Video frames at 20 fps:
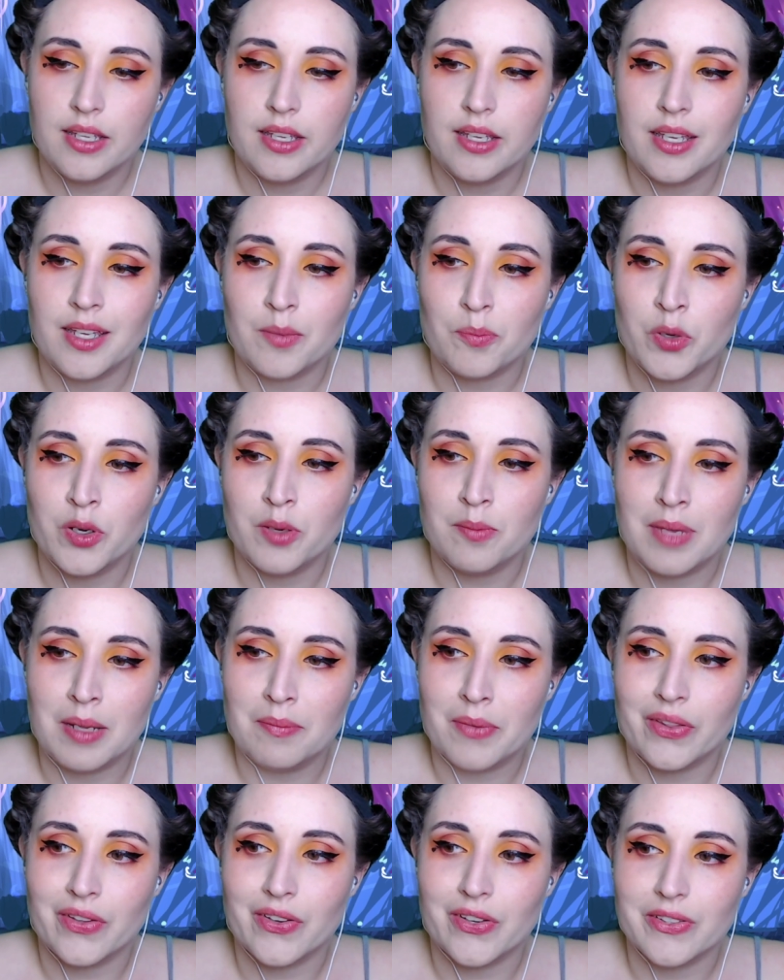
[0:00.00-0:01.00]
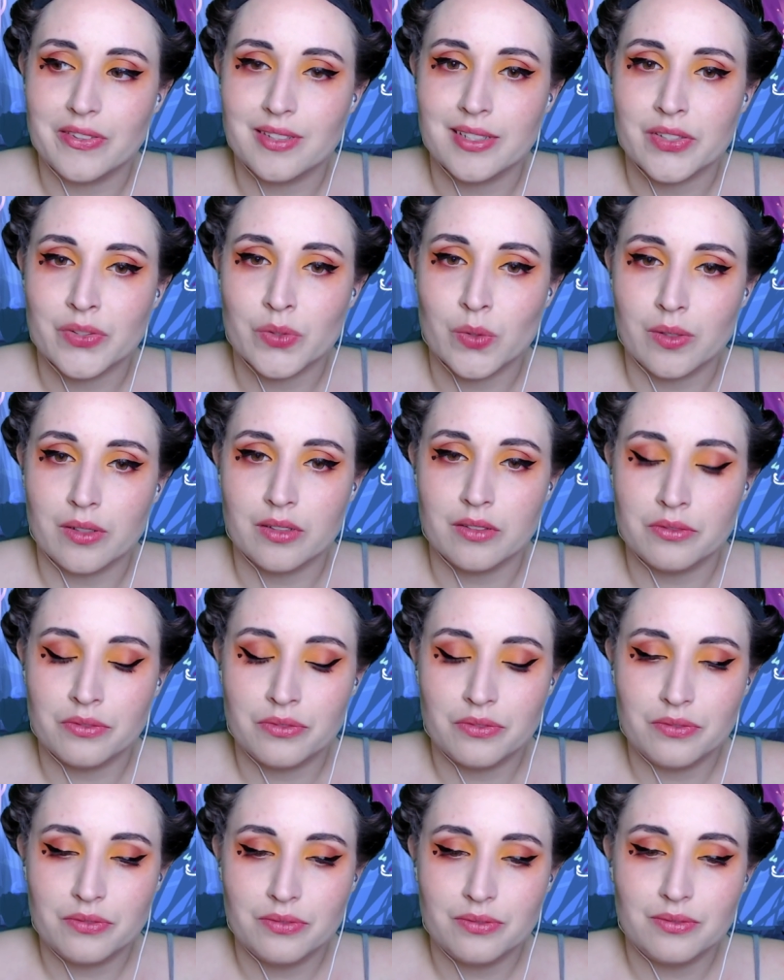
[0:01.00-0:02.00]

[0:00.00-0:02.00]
it put my mother in this sort of